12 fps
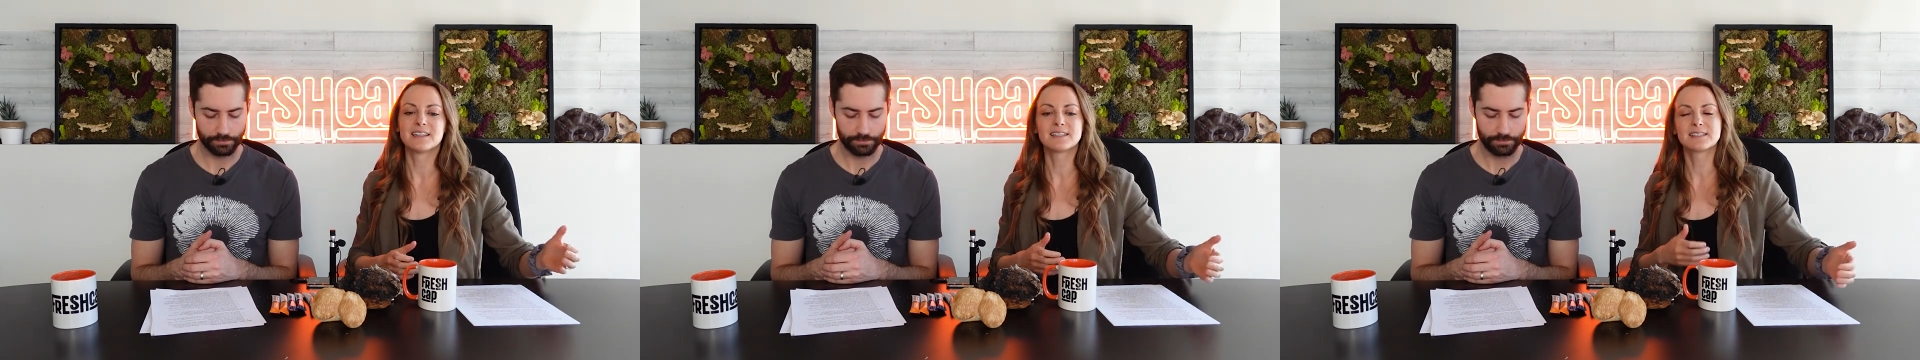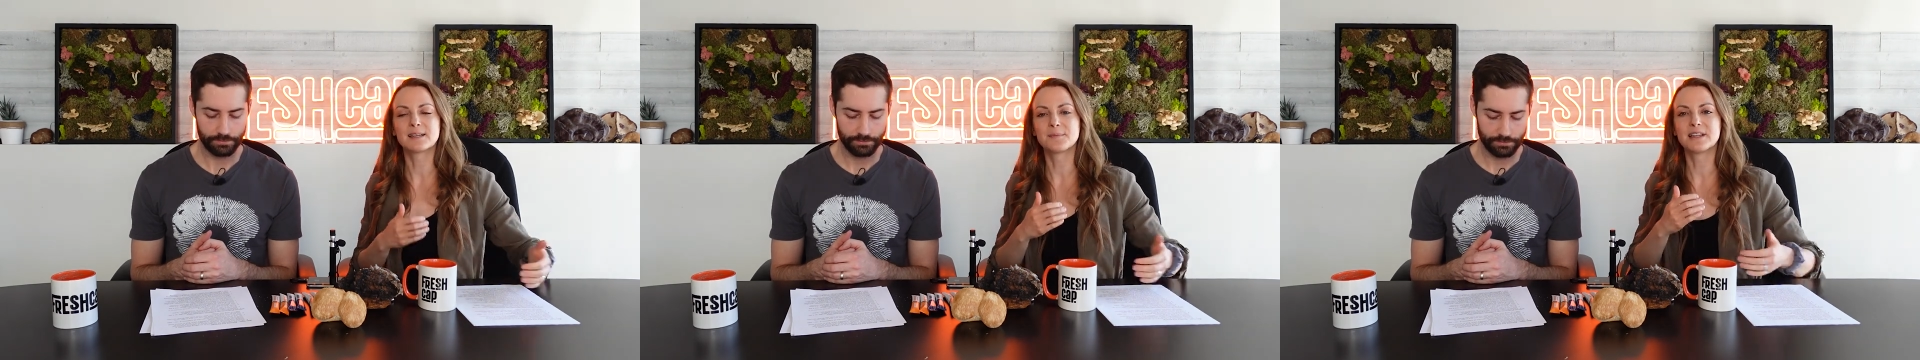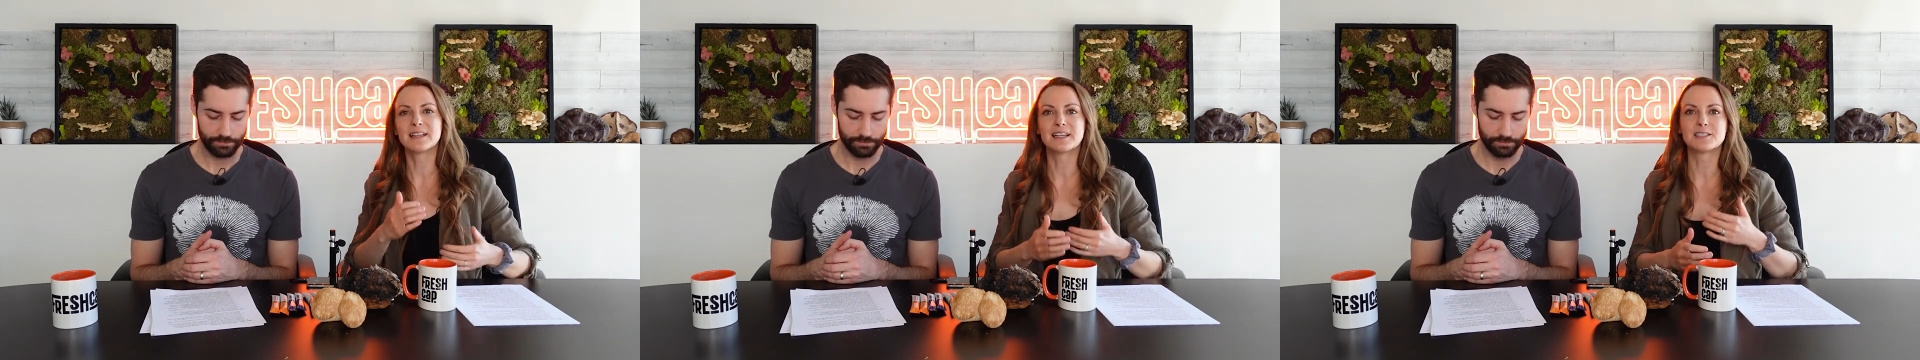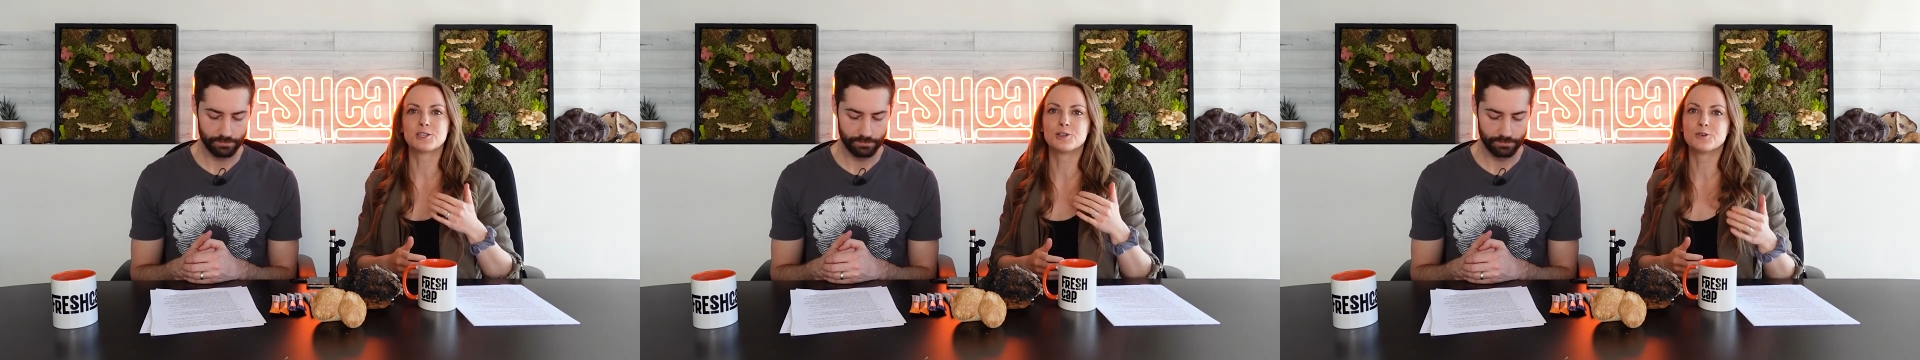Speaker 1: This is something
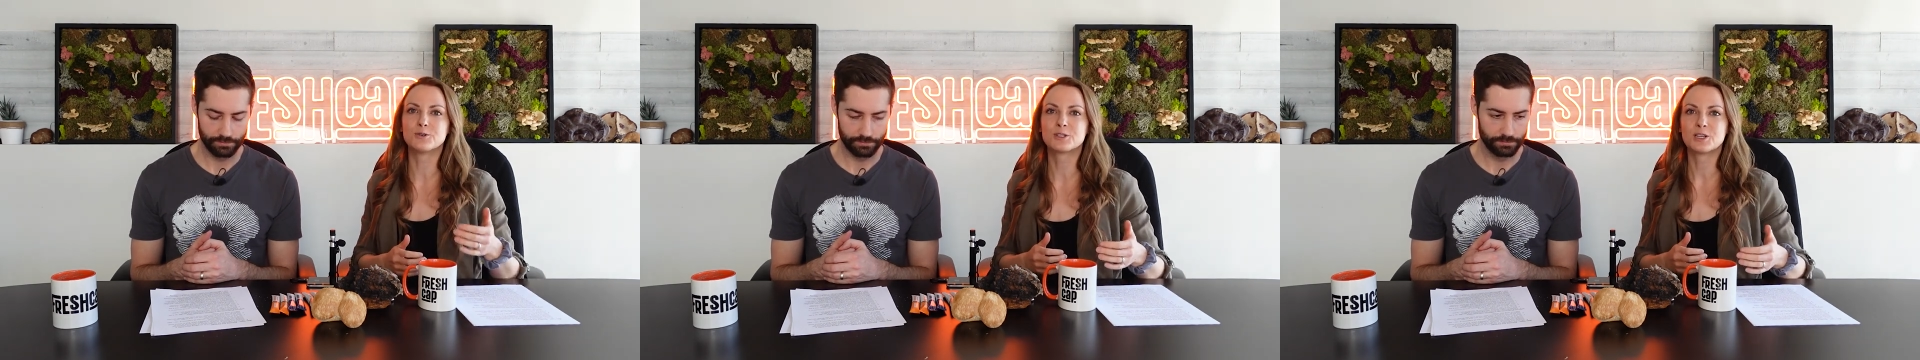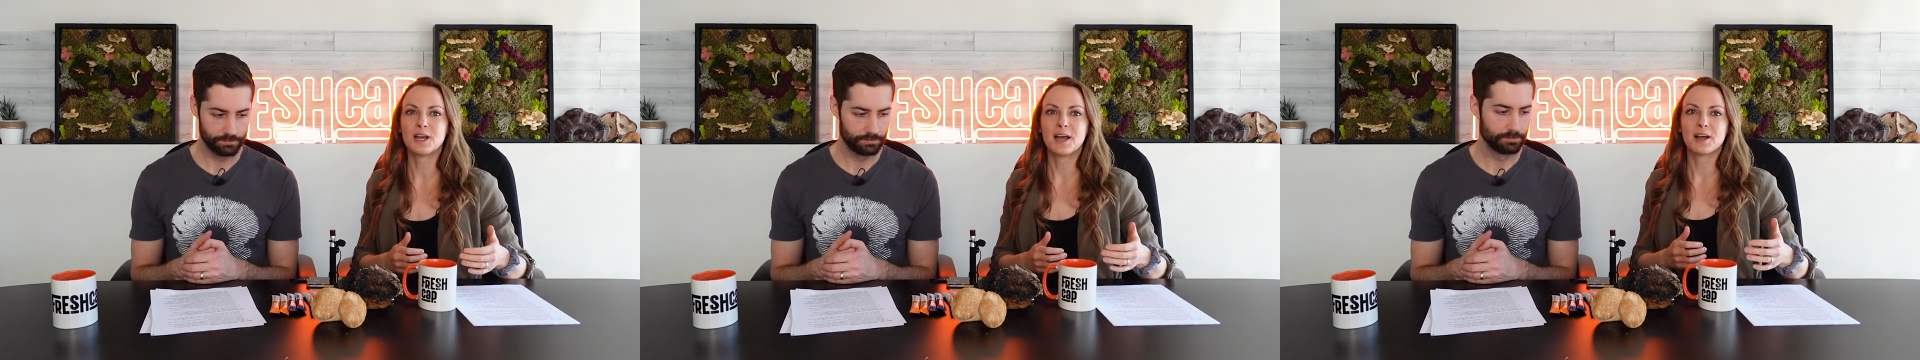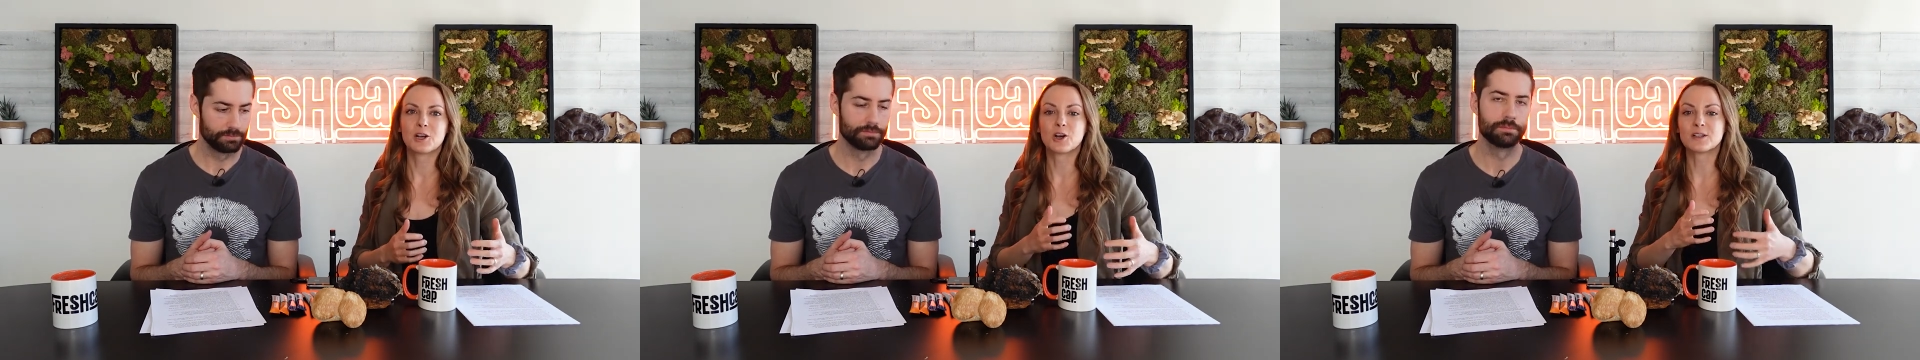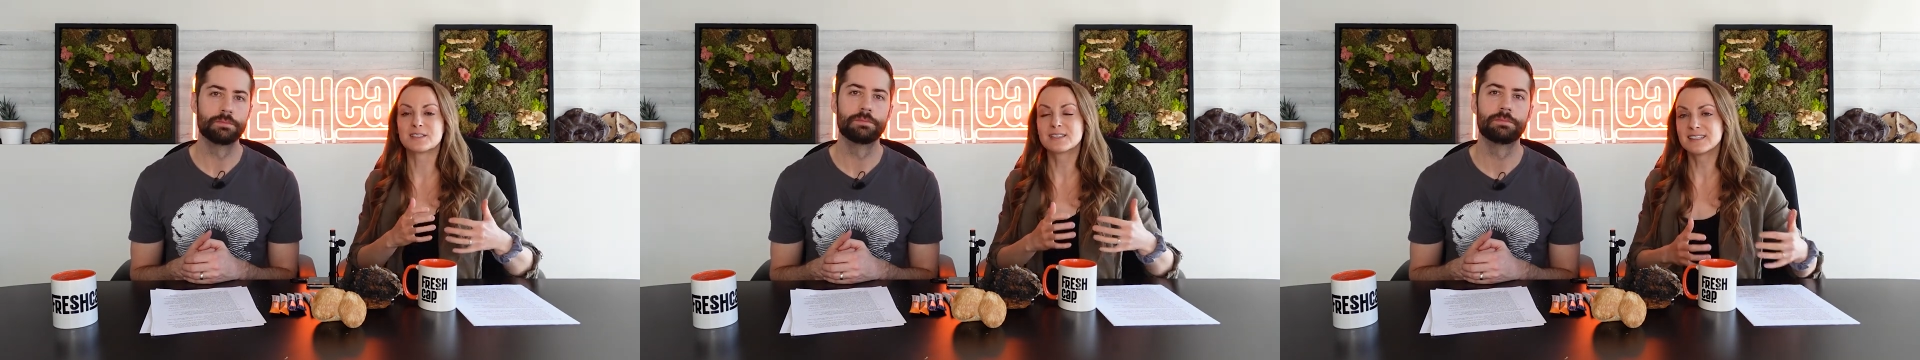that's used
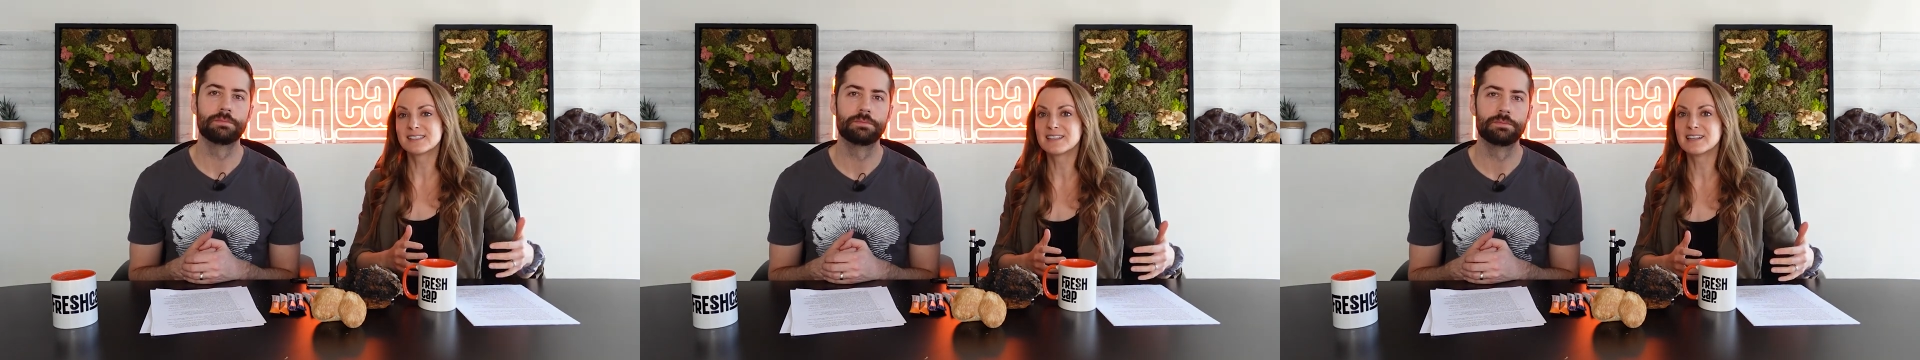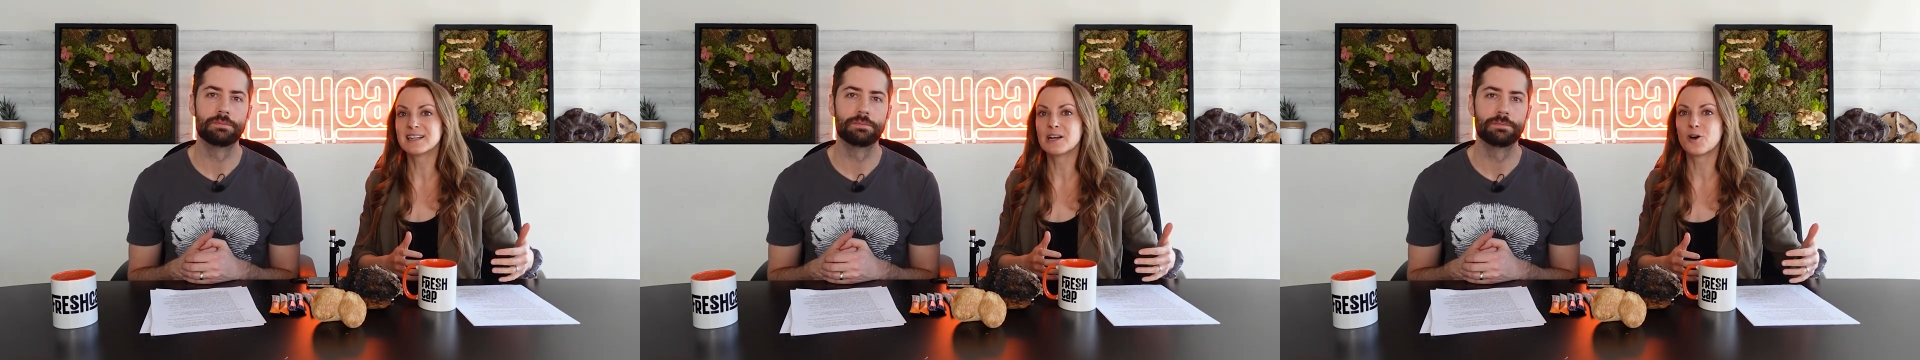consistently